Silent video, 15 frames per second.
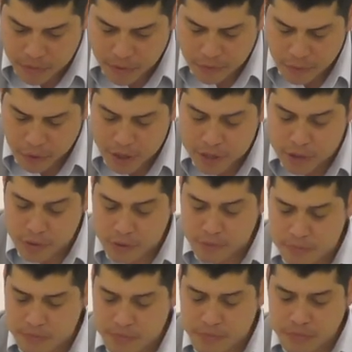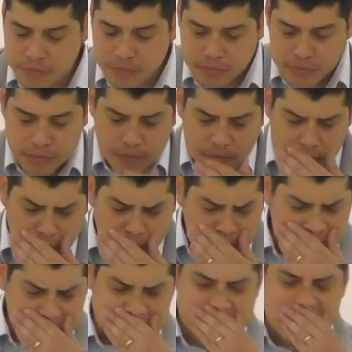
32. Look at this.